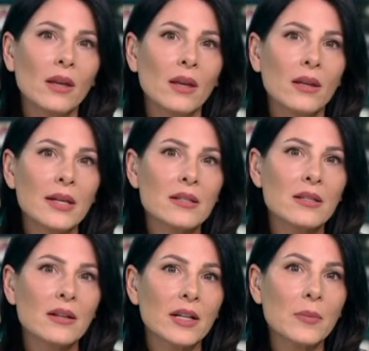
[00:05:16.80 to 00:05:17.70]
Next
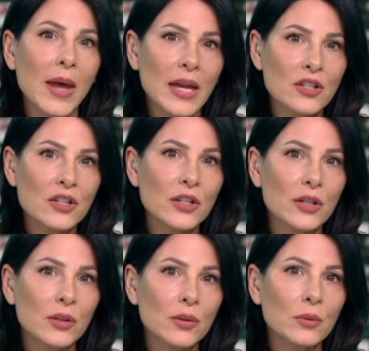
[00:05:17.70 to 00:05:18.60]
tonight, the pensioner
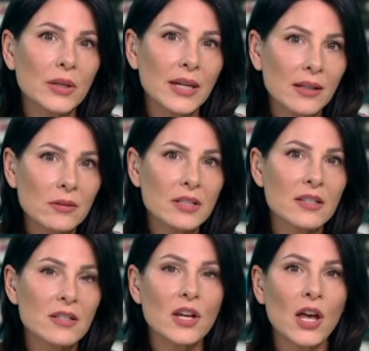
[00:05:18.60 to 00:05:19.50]
who killed
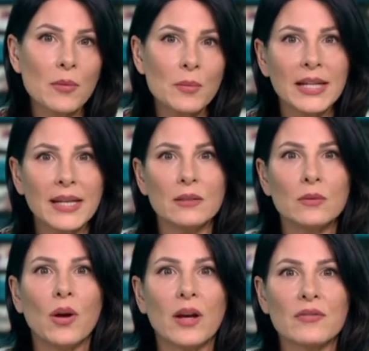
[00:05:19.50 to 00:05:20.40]
his terminally ill
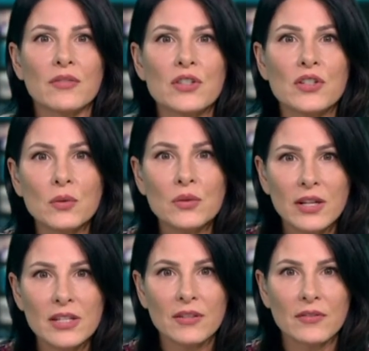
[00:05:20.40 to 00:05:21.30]
wife has told
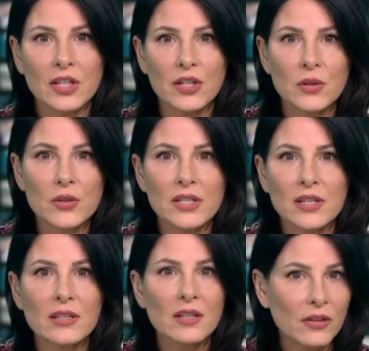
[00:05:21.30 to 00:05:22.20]
ITV News he
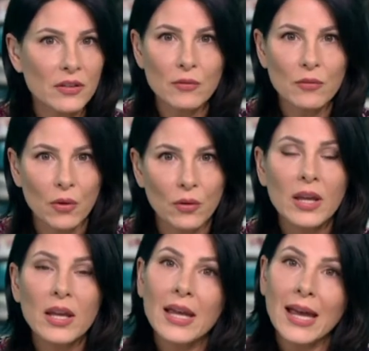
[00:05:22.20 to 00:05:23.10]
did nothing wrong
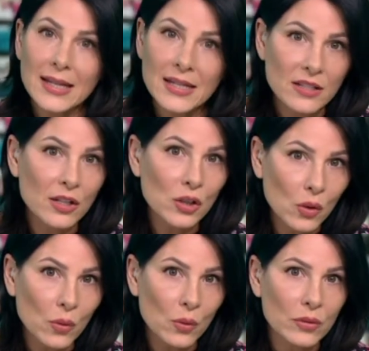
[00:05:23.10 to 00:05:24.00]
and it's a
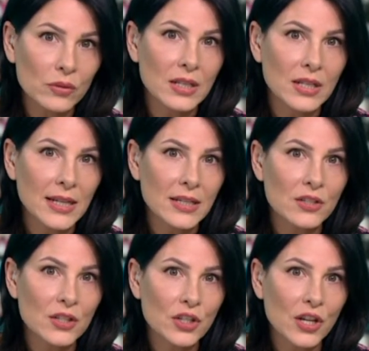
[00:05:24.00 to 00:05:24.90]
law that needs
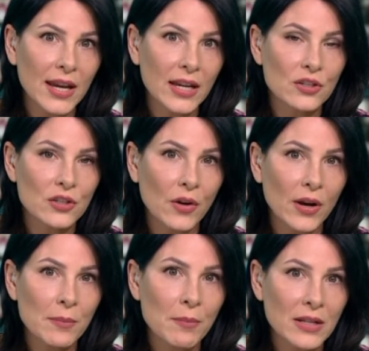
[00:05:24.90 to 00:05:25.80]
to change.
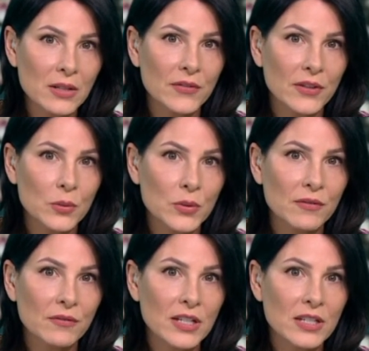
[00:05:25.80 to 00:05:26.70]
Graham Mansfield was
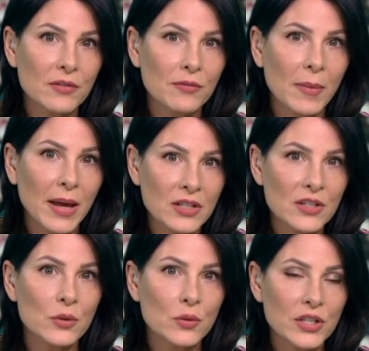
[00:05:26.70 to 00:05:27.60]
convicted of
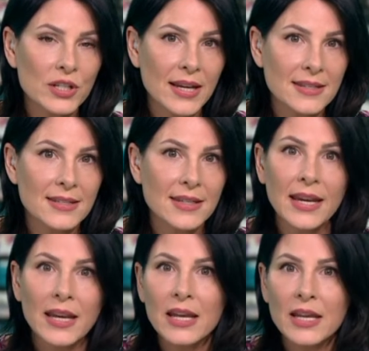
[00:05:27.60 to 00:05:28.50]
manslaughter
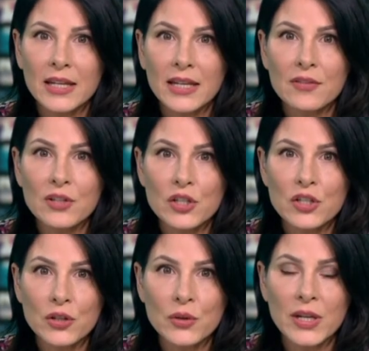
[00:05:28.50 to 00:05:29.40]
yesterday and given a
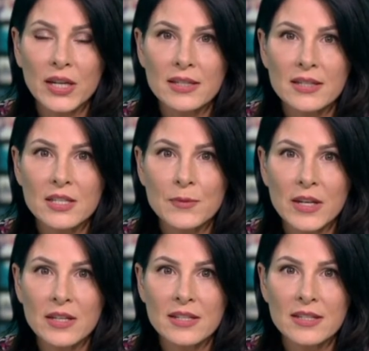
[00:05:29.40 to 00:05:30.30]
2-year
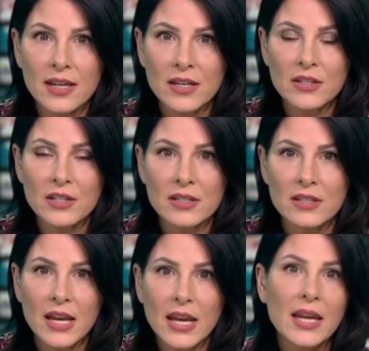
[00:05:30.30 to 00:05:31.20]
suspended
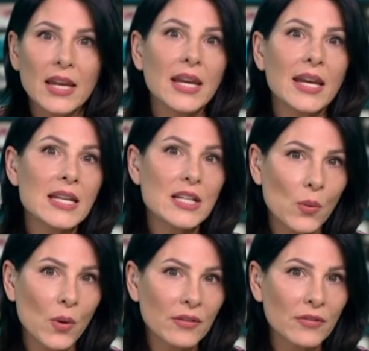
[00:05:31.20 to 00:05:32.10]
sentence. He and his
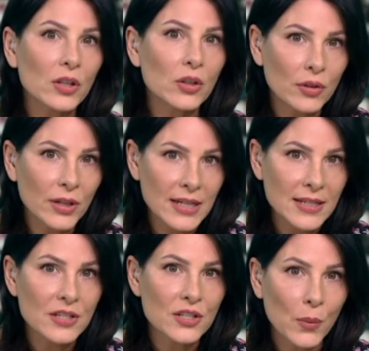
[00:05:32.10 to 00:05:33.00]
wife agreed
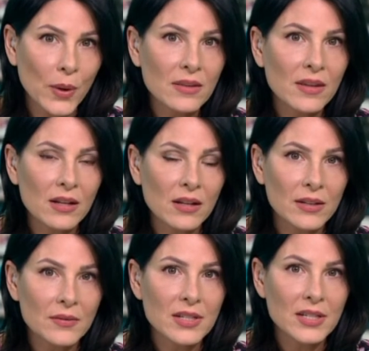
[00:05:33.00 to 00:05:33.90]
to end their
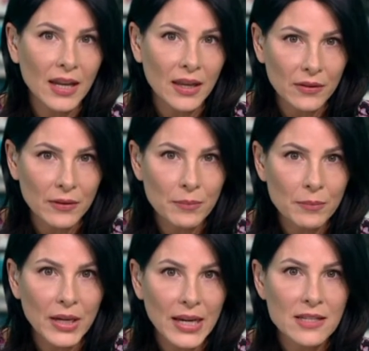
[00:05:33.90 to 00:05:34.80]
lives together,
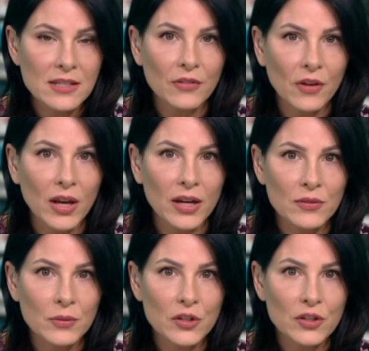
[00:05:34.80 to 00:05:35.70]
but he
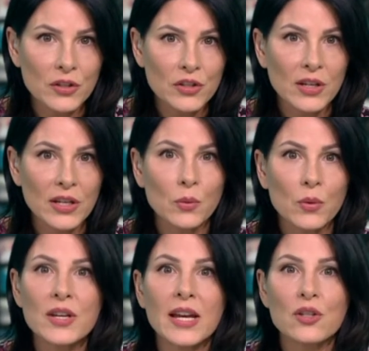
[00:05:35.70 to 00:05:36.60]
survived. Well, the judge said it
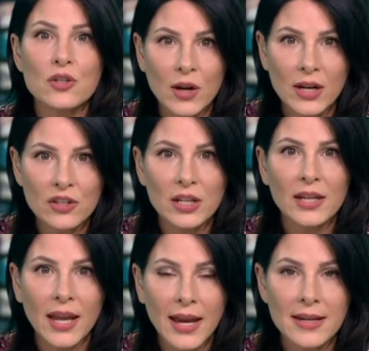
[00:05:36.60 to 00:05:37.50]
was a tragic
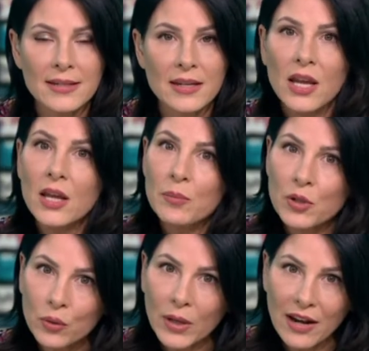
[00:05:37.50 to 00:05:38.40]
case, but
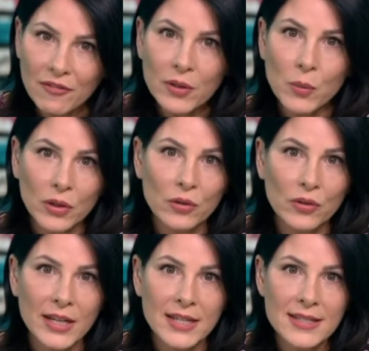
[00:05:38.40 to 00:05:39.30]
not everyone
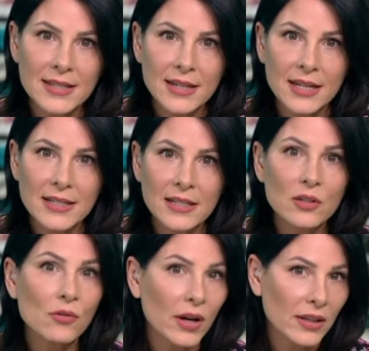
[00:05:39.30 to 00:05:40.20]
agrees he did
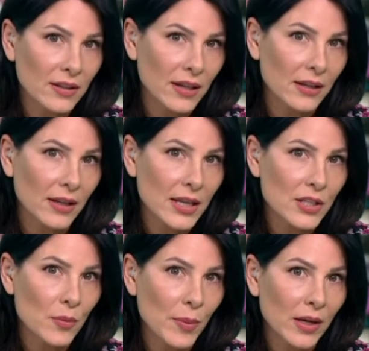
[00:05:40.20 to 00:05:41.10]
the right thing,
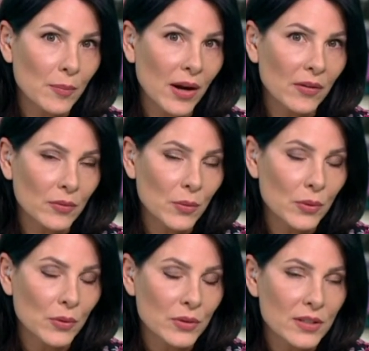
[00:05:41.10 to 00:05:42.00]
as Rebecca Barry
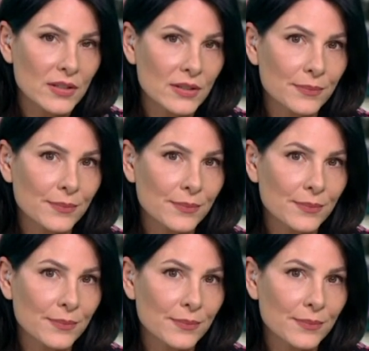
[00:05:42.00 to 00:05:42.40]
reports.